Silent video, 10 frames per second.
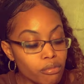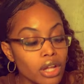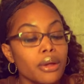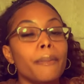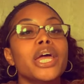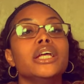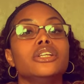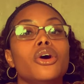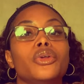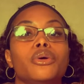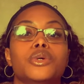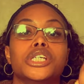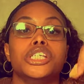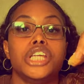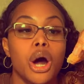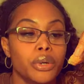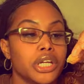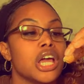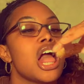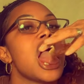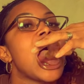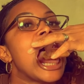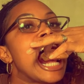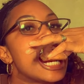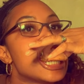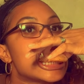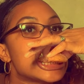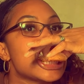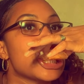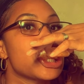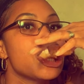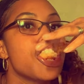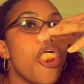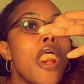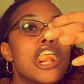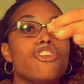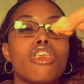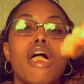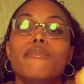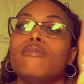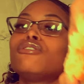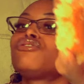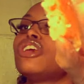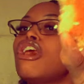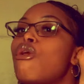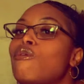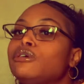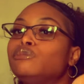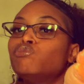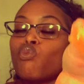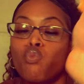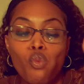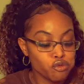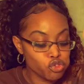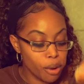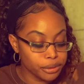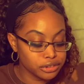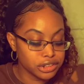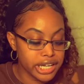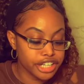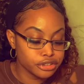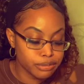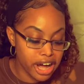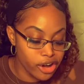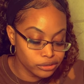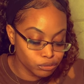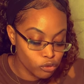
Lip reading: The pink donut was donutting. Y'all see, I'm almost done. I'm on the last bite.